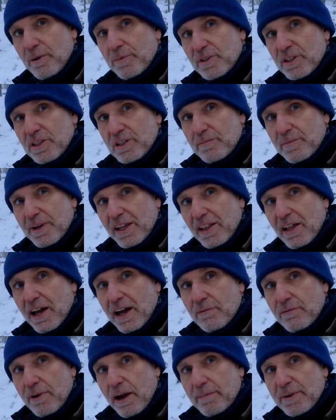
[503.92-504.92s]
purposes, a bit
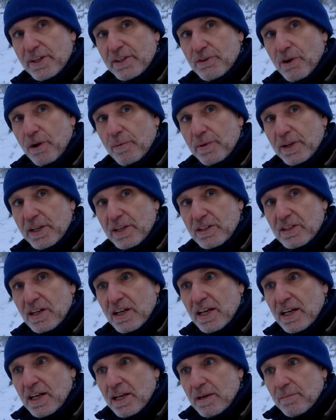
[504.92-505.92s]
like rabbit droppings,
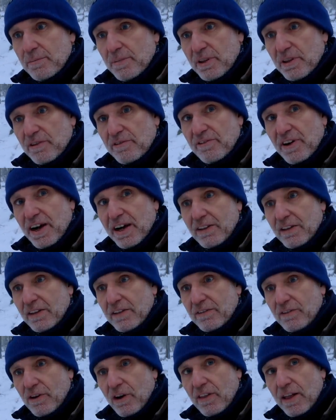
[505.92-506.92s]
but the fact
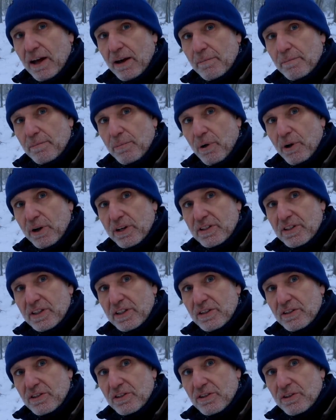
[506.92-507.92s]
that they've got that
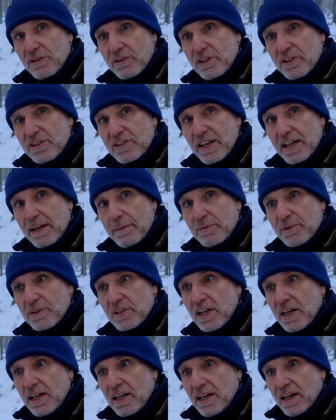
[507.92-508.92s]
pointiness to the
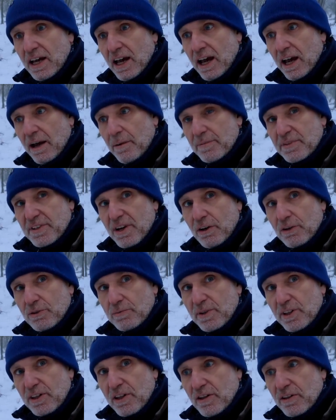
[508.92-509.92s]
tips um,
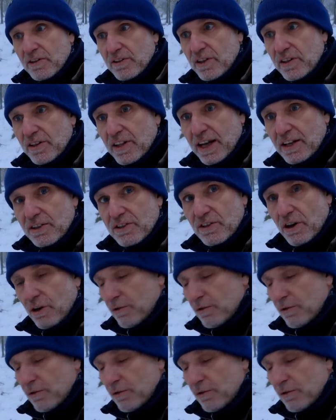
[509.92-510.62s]
tells me that, that that's